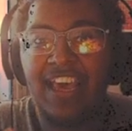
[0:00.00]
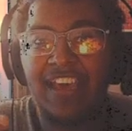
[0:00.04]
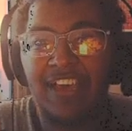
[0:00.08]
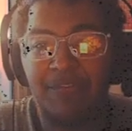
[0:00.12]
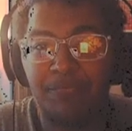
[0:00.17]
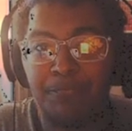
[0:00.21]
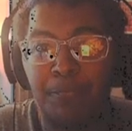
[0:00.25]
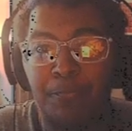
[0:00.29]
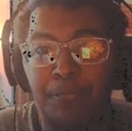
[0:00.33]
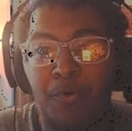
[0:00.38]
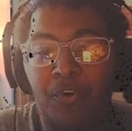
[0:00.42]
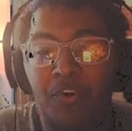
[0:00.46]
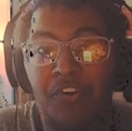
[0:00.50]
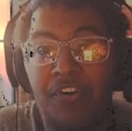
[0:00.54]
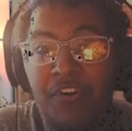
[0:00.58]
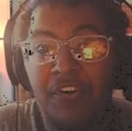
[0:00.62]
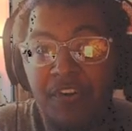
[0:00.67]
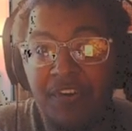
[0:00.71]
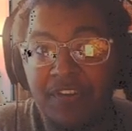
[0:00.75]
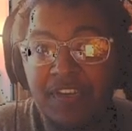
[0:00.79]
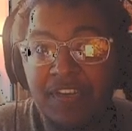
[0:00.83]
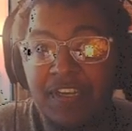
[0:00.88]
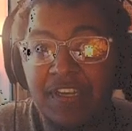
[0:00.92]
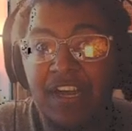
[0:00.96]
more
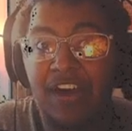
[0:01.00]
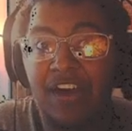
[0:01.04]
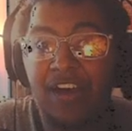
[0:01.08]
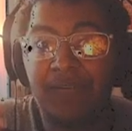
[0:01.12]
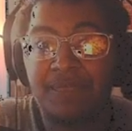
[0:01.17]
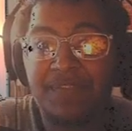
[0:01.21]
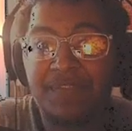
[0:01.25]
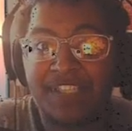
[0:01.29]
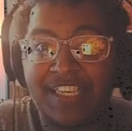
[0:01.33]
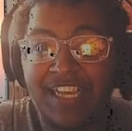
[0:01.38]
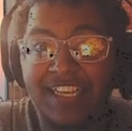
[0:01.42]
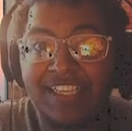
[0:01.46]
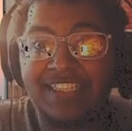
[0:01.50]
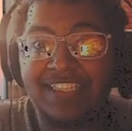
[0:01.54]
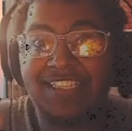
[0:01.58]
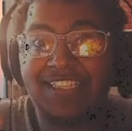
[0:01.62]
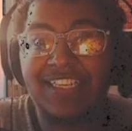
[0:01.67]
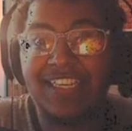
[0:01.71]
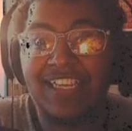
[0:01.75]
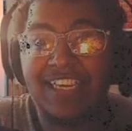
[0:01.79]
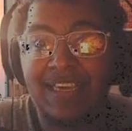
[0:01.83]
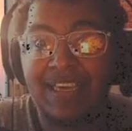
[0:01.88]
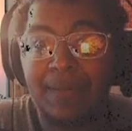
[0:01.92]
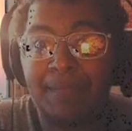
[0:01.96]
um, sense
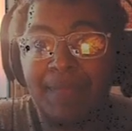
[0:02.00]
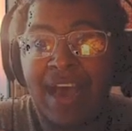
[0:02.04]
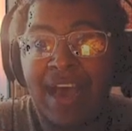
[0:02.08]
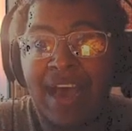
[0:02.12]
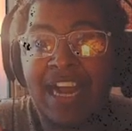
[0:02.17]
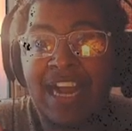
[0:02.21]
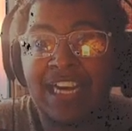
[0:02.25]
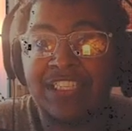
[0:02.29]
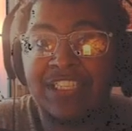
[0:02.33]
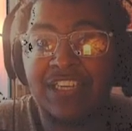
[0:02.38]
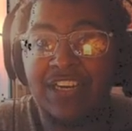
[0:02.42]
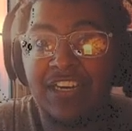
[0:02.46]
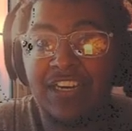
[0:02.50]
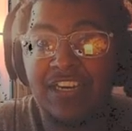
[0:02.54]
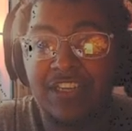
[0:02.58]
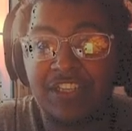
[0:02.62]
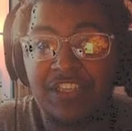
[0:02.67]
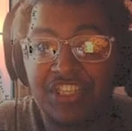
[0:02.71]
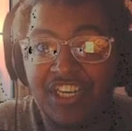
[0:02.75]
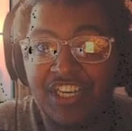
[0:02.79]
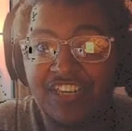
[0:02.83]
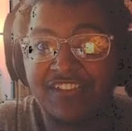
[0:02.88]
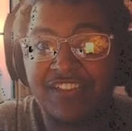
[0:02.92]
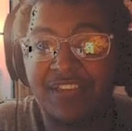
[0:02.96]
leading it back to uh,
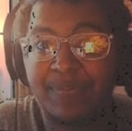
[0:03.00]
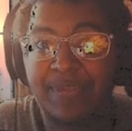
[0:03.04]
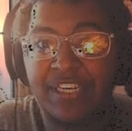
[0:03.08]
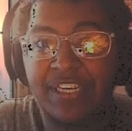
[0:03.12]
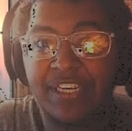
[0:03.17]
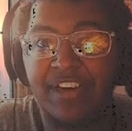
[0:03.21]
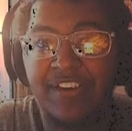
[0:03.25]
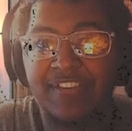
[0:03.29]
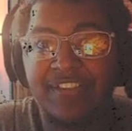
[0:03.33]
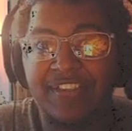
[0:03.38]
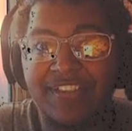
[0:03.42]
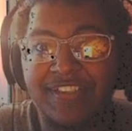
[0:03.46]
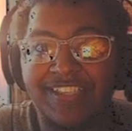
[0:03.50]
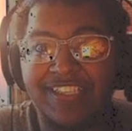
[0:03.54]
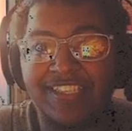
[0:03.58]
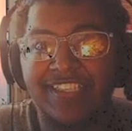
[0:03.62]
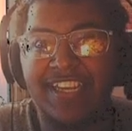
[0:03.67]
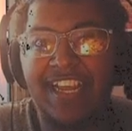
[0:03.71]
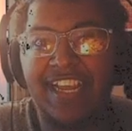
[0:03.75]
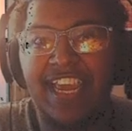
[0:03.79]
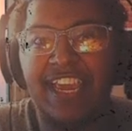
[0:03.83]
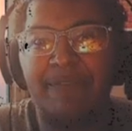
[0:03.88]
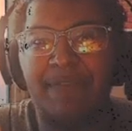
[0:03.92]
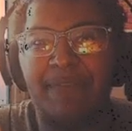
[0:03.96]
Jacksepticeye because his
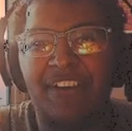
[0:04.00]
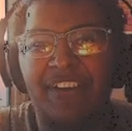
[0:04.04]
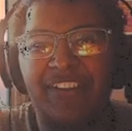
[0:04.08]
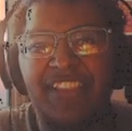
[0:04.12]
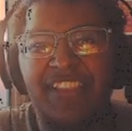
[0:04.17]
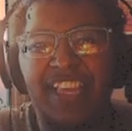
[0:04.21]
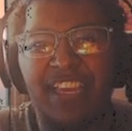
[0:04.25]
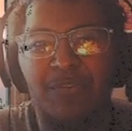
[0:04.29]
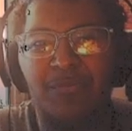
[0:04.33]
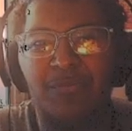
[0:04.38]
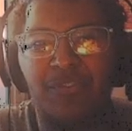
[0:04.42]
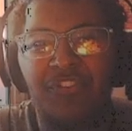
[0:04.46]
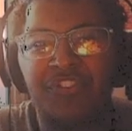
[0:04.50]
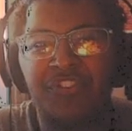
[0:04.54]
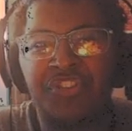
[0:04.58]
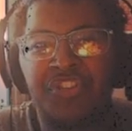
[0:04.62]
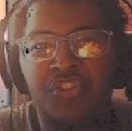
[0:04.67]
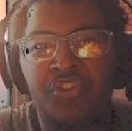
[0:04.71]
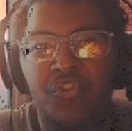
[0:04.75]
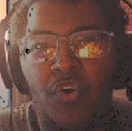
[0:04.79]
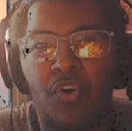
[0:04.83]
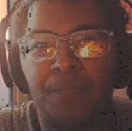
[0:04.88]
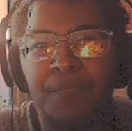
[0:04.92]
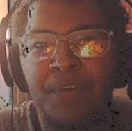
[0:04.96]
name I think was
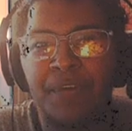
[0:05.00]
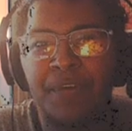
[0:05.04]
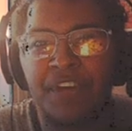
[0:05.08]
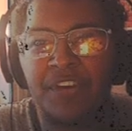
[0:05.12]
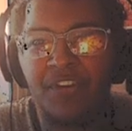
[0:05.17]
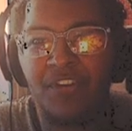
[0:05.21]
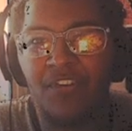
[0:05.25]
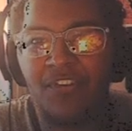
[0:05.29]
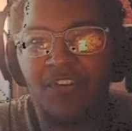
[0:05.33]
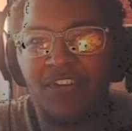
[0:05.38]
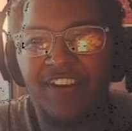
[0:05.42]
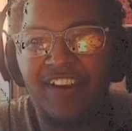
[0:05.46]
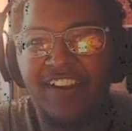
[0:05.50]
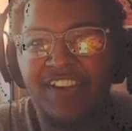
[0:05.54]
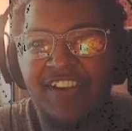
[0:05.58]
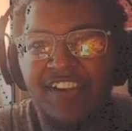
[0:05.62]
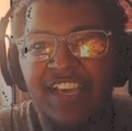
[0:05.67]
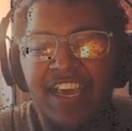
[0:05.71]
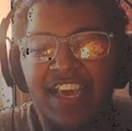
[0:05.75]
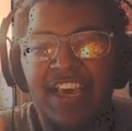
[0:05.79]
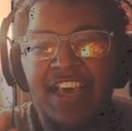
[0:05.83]
Sean McLoughlin.